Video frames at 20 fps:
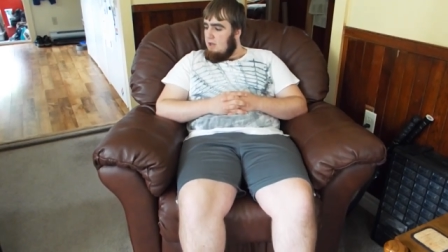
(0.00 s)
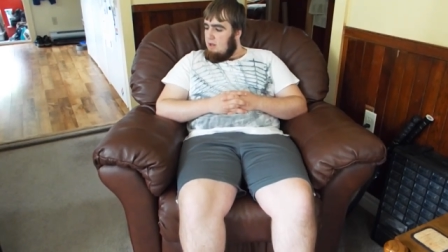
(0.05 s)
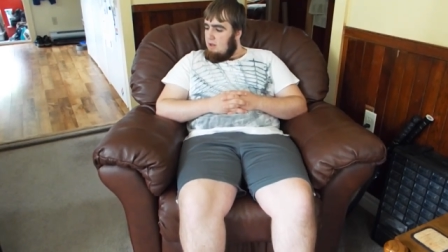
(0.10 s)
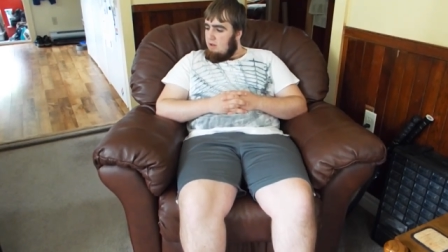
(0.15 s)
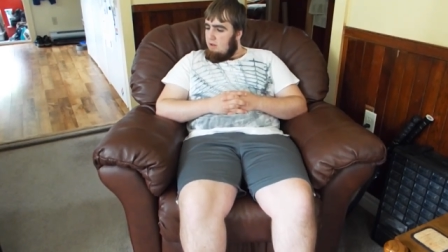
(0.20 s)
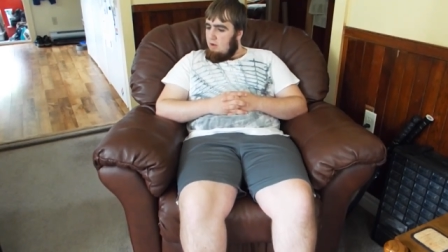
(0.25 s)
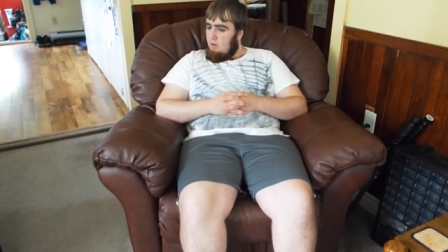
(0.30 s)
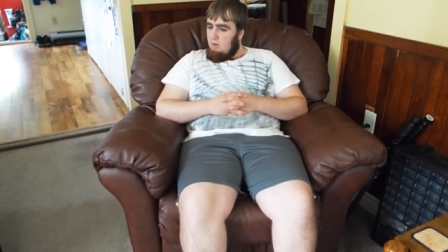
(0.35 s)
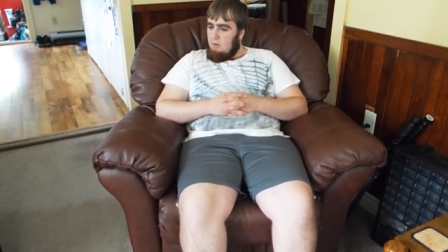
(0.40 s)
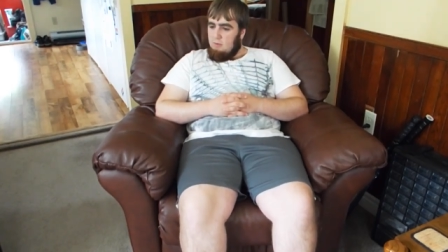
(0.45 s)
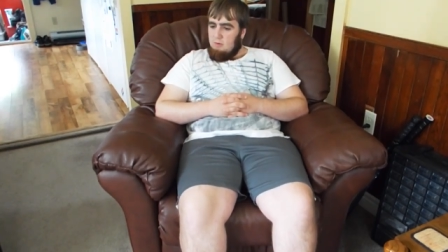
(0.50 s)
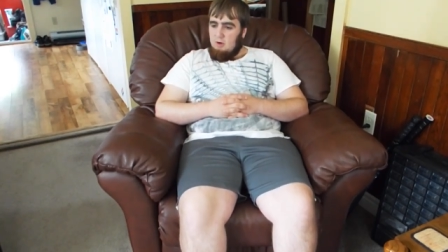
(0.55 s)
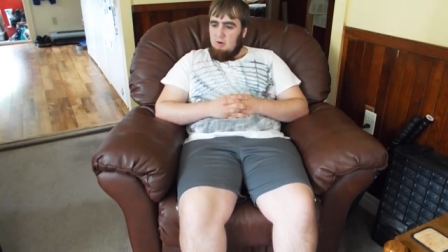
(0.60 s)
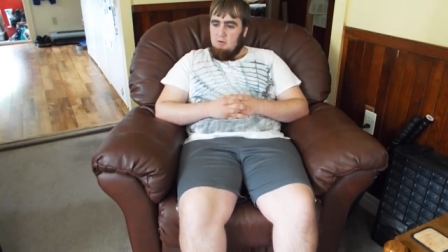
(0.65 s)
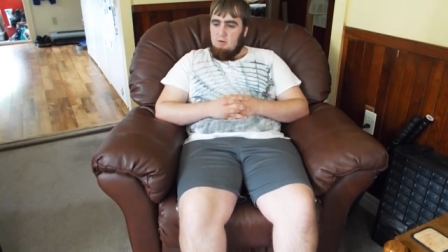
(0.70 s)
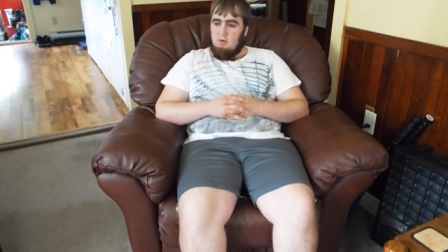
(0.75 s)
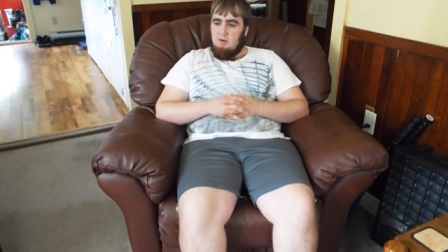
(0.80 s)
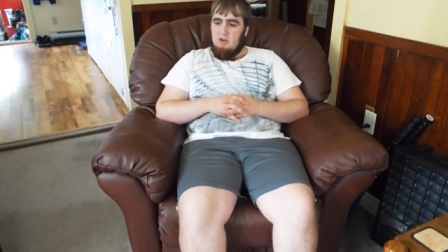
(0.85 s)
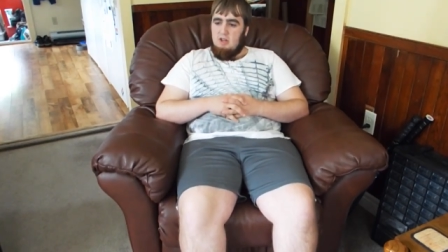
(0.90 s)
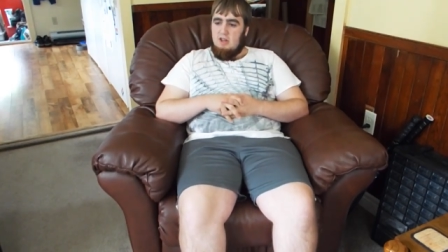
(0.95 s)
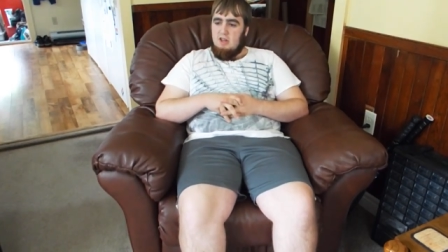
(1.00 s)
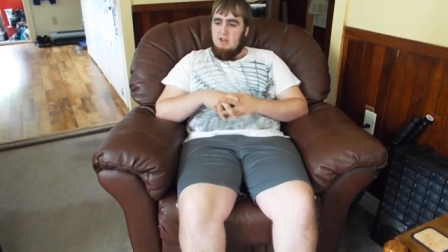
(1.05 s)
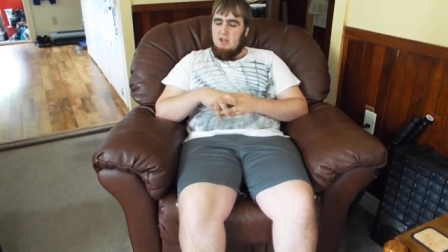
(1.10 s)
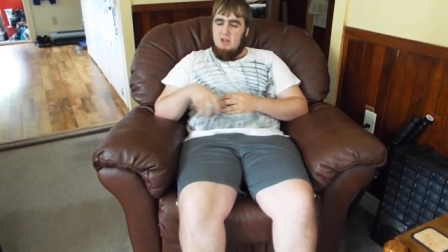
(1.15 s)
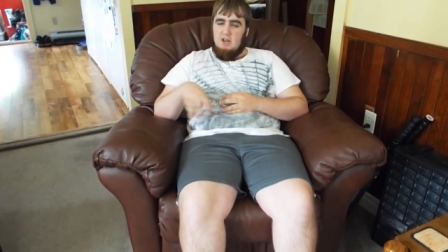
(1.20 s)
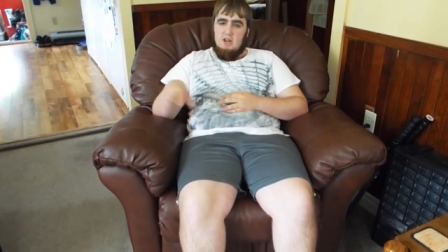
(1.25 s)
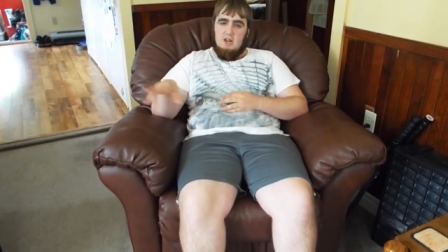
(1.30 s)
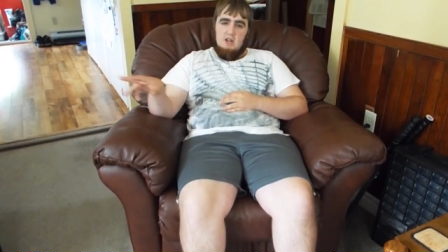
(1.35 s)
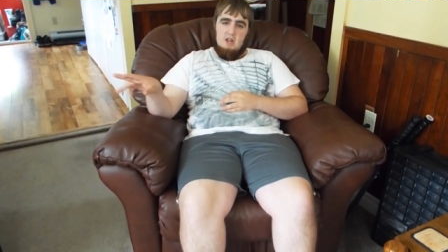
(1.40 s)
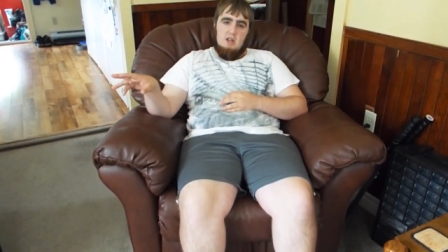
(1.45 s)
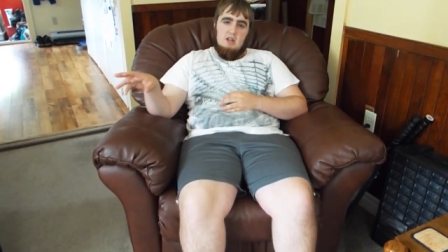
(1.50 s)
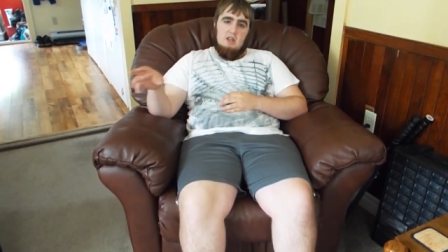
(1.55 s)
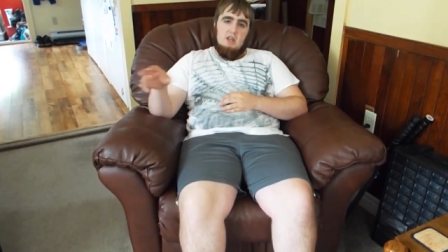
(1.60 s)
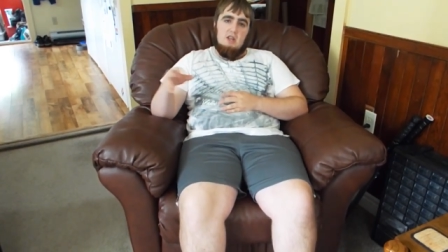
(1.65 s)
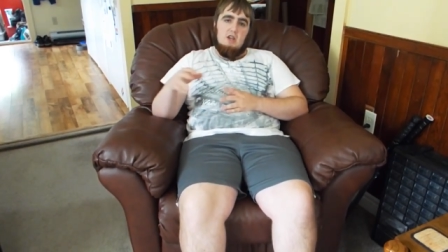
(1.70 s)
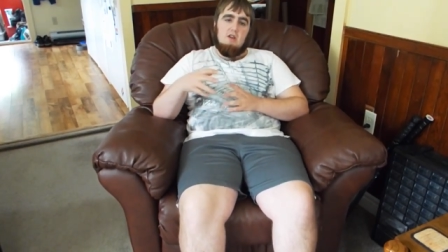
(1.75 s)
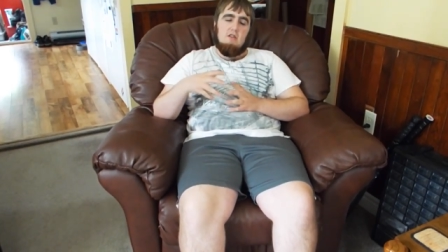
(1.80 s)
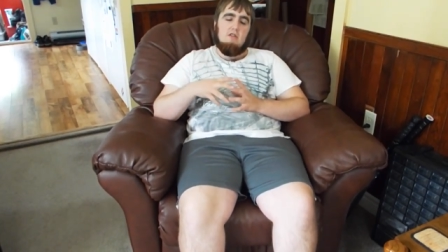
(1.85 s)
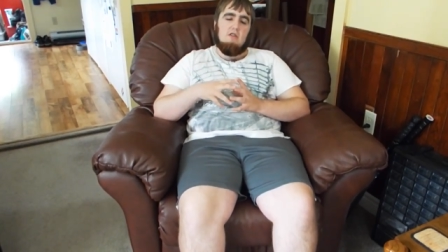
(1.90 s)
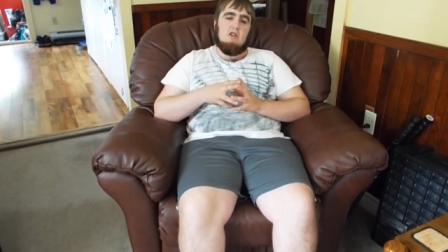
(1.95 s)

so we'll probably want to sit in the other